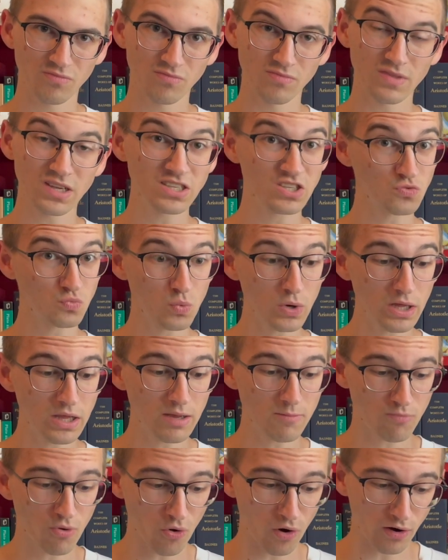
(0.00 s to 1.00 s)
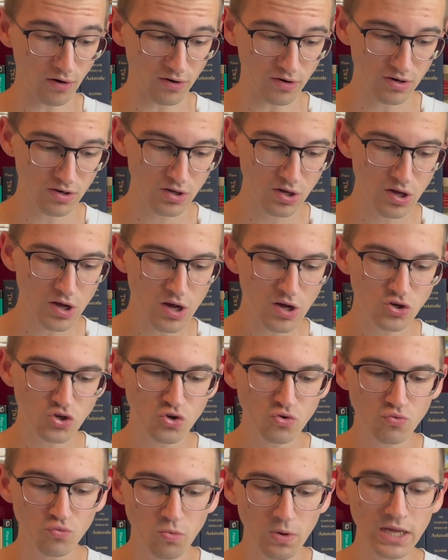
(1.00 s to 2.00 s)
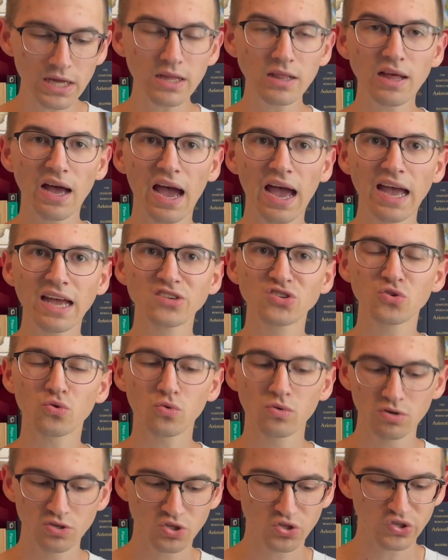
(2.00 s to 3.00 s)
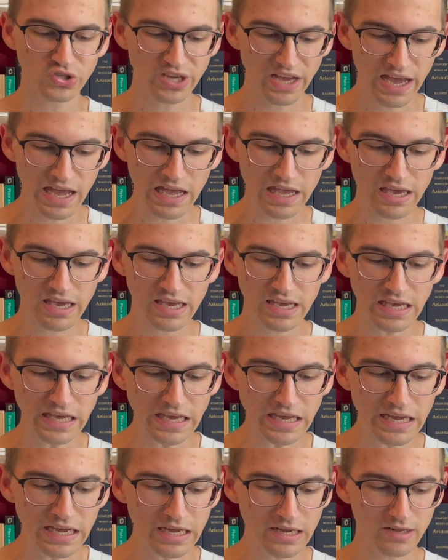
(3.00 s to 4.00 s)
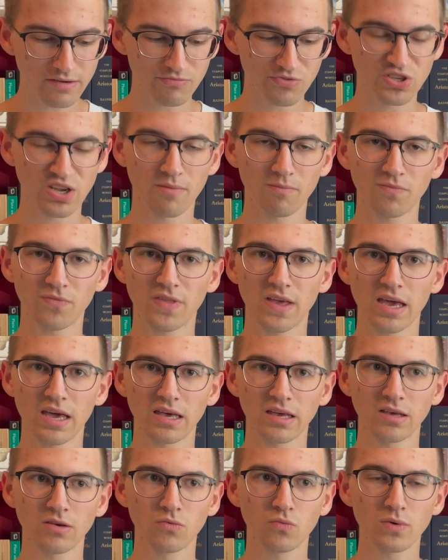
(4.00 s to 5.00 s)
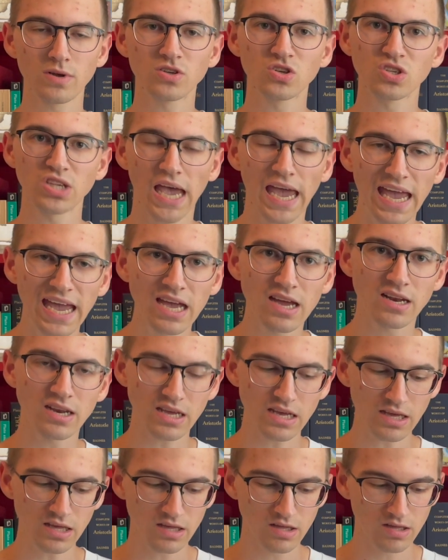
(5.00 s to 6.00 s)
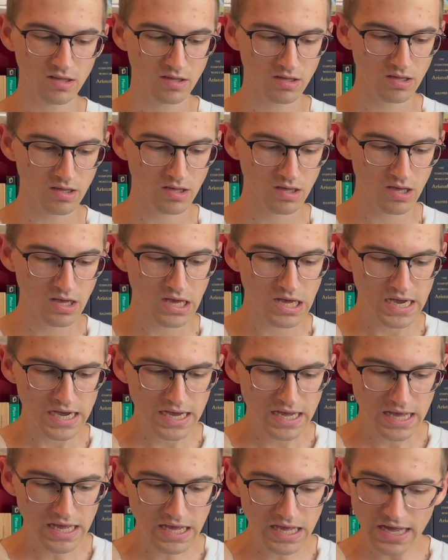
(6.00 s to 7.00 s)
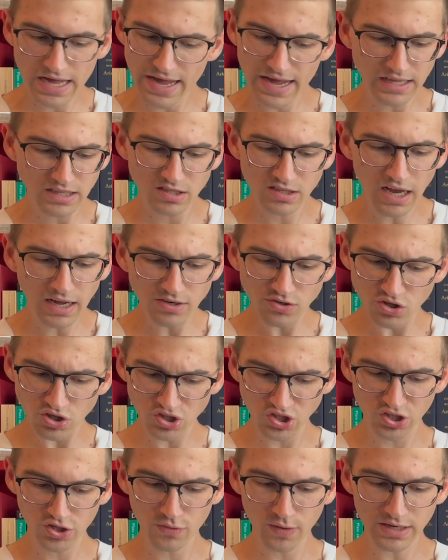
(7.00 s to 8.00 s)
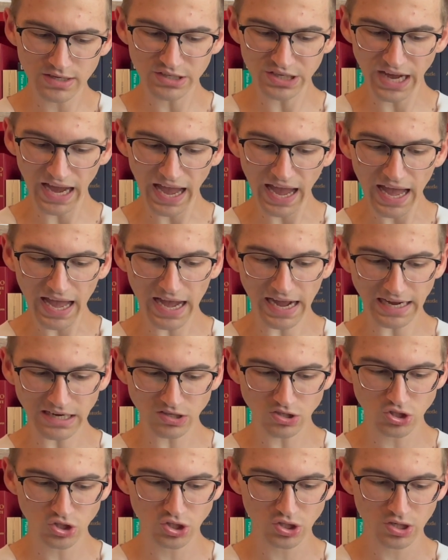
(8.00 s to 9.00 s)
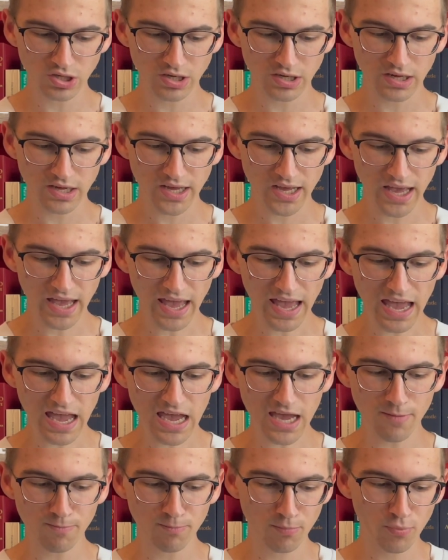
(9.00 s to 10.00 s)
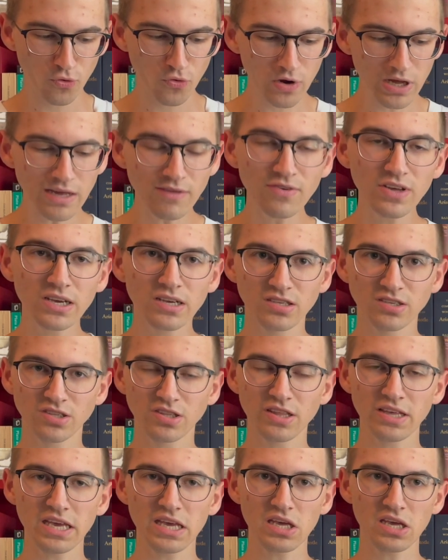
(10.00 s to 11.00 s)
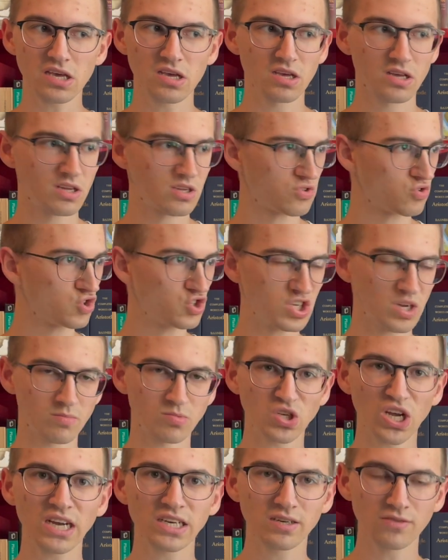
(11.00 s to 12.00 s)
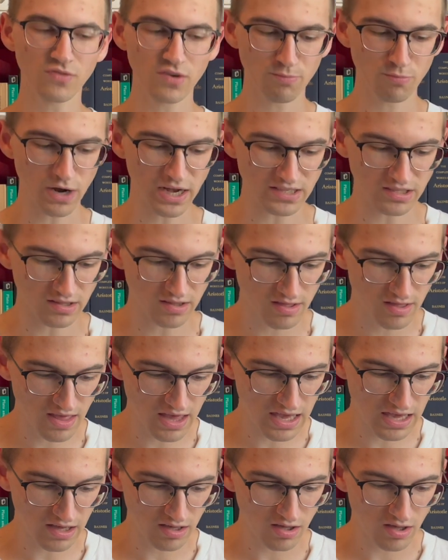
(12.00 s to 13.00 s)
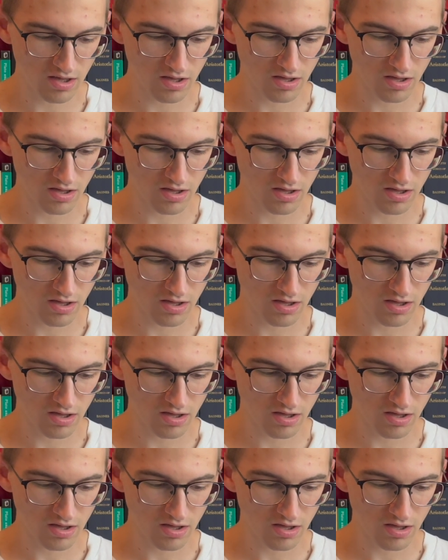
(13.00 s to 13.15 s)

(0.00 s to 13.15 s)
This is really important. To realize or to take heed of something which is handy, it's not just to attach a previously just objectively present thing,